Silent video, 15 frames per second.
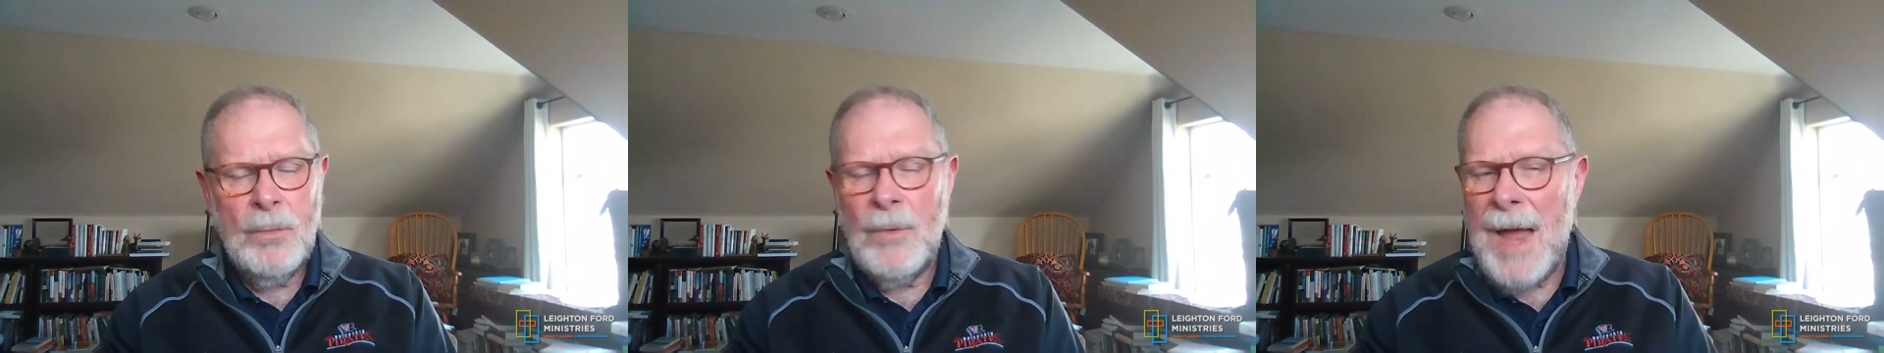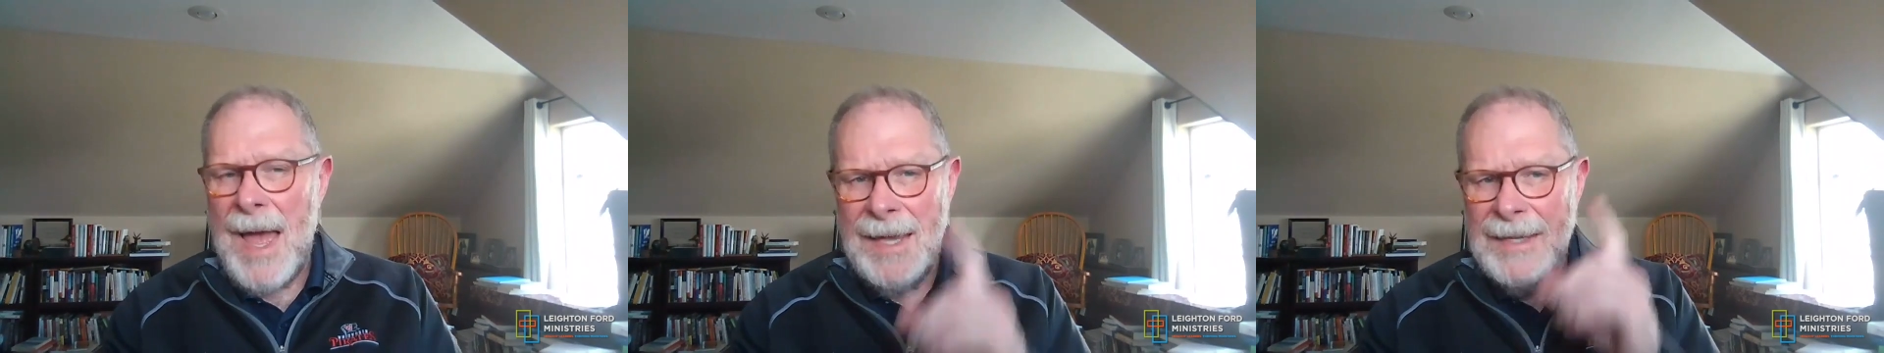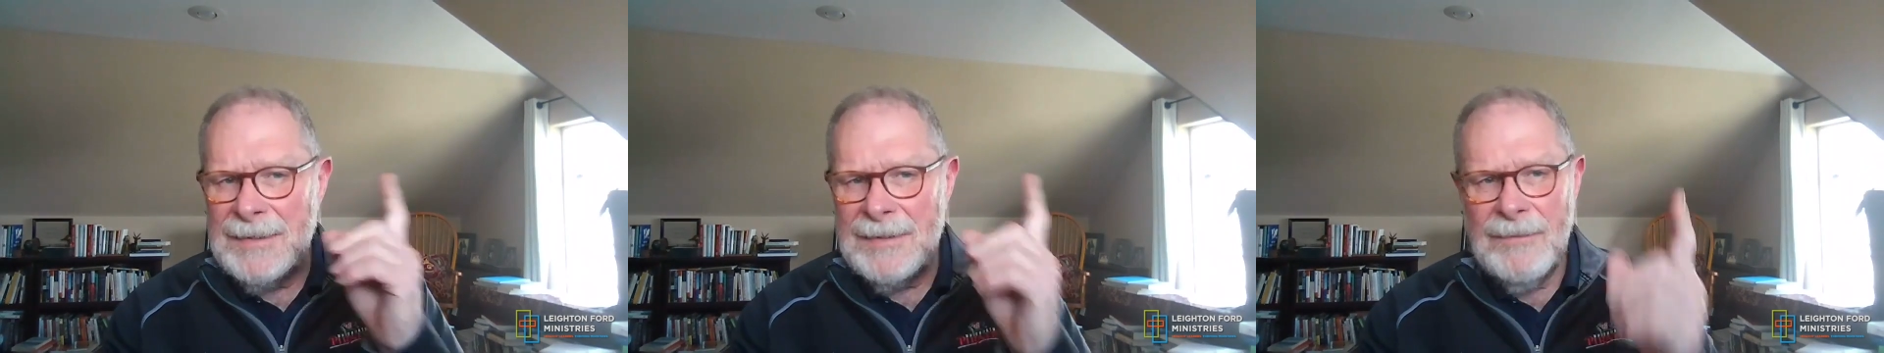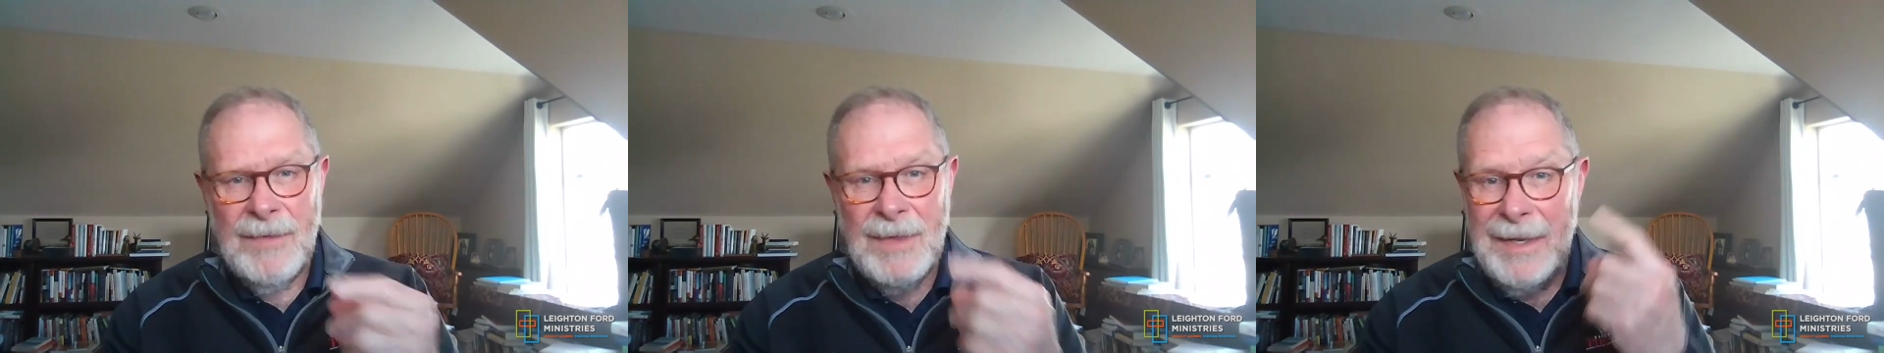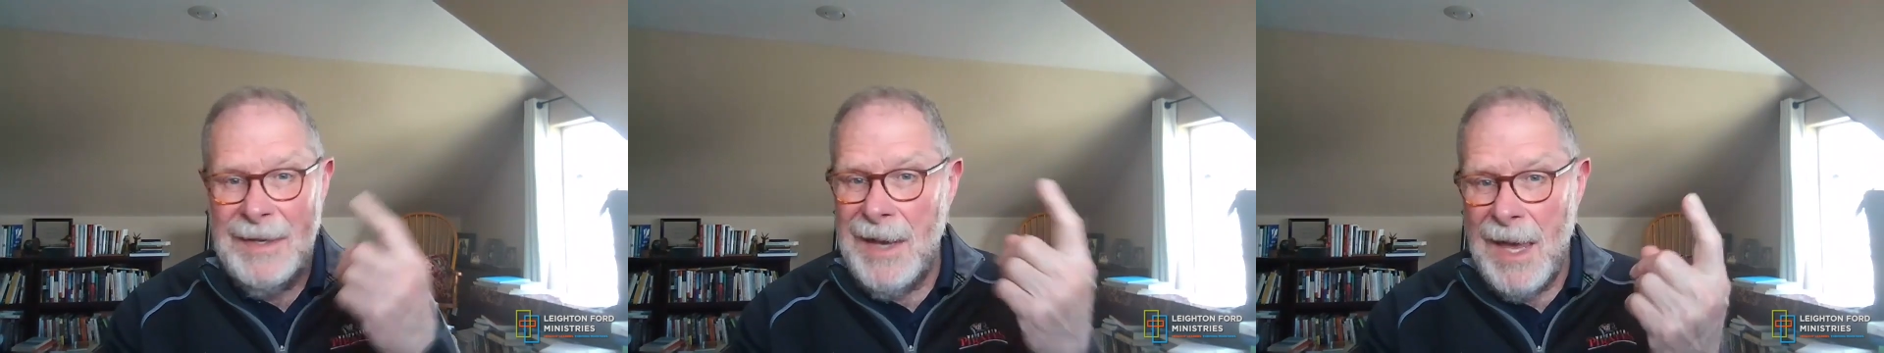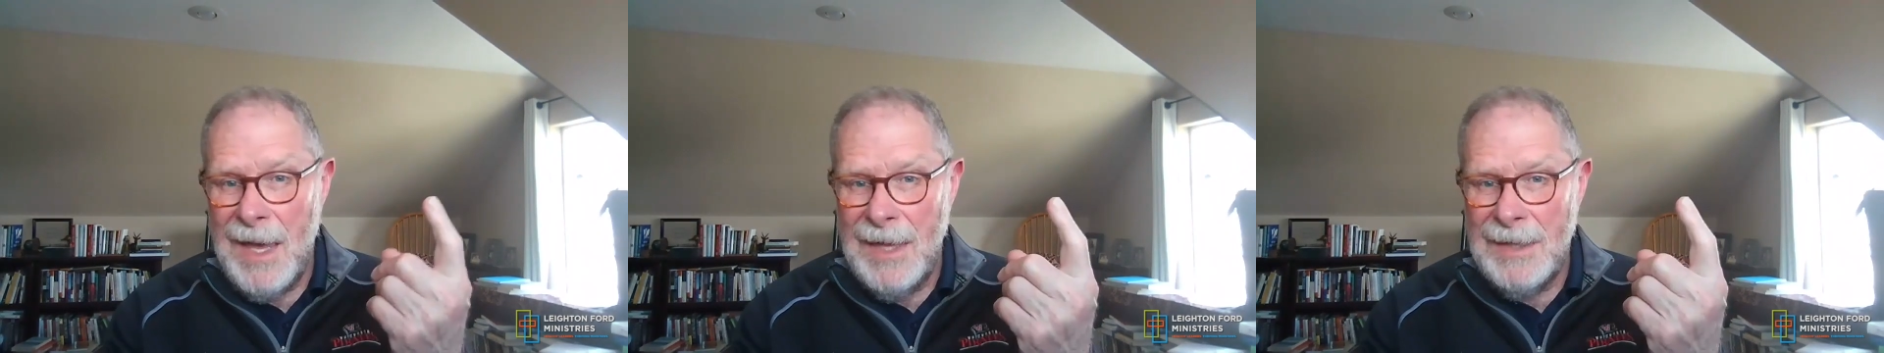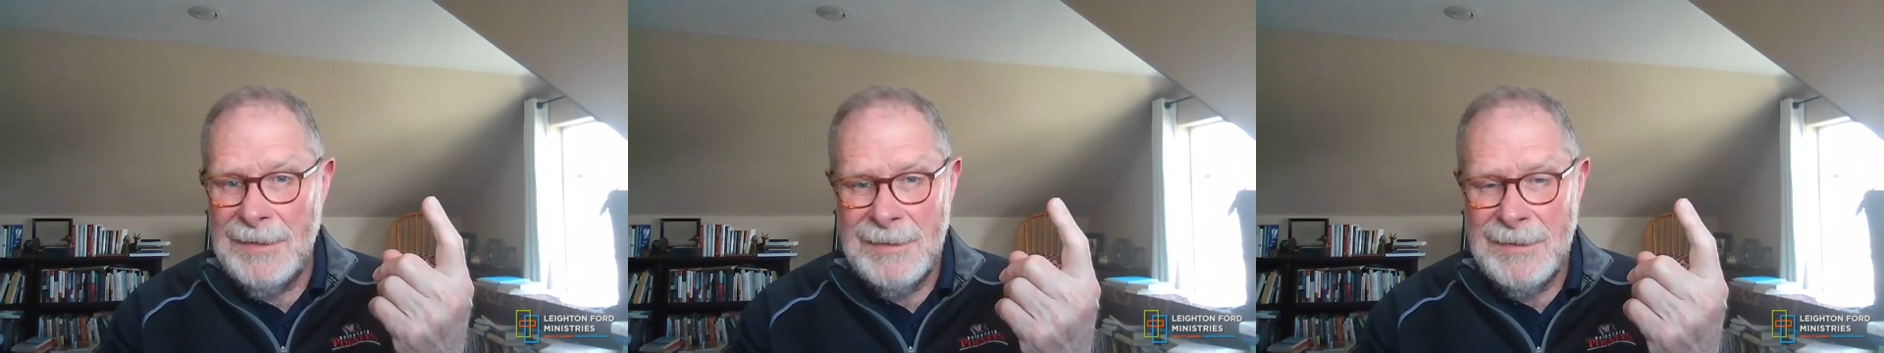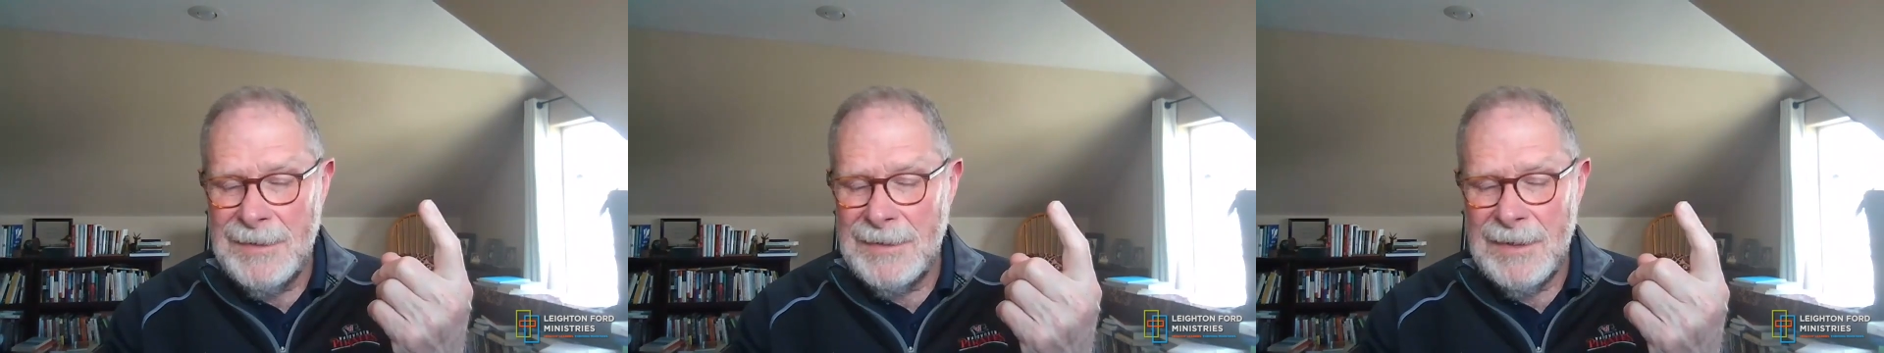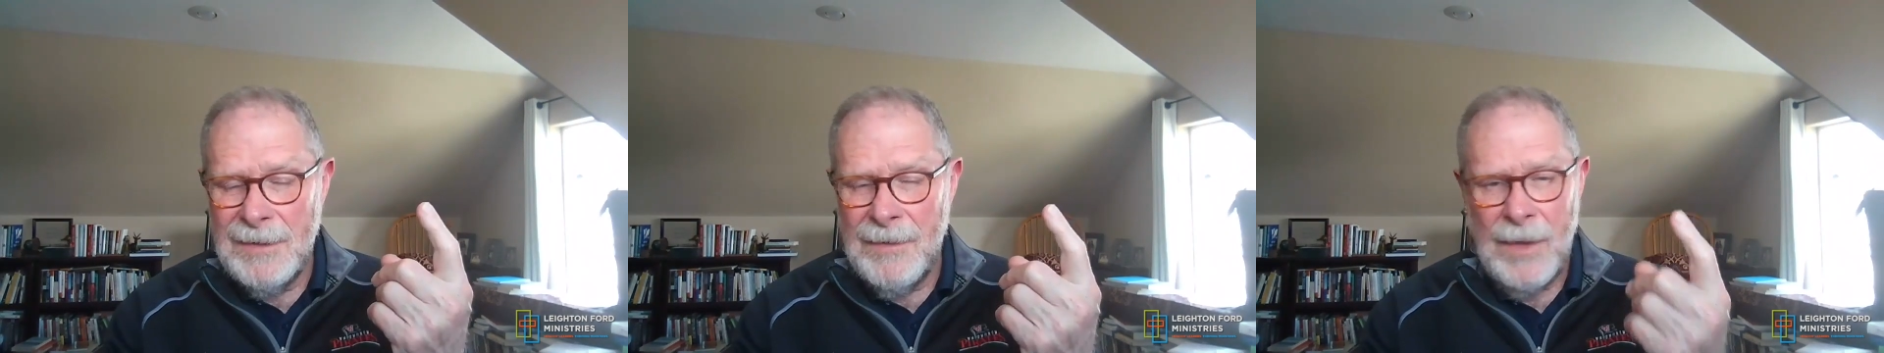rise of the nones,